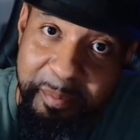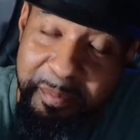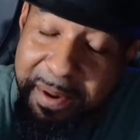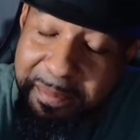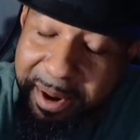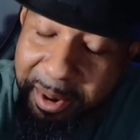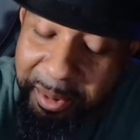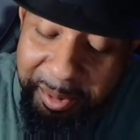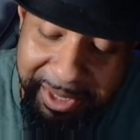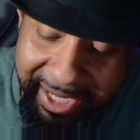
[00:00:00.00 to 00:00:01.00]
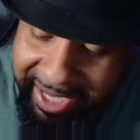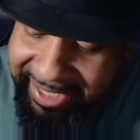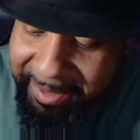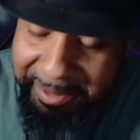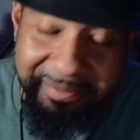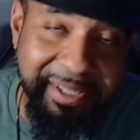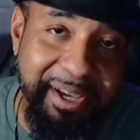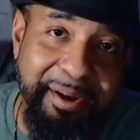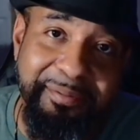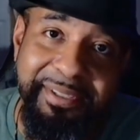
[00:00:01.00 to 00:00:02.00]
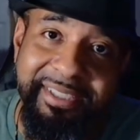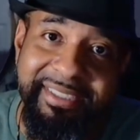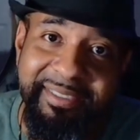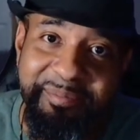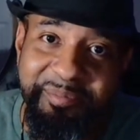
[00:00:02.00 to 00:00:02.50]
But behold, I got something for y'all, fellas.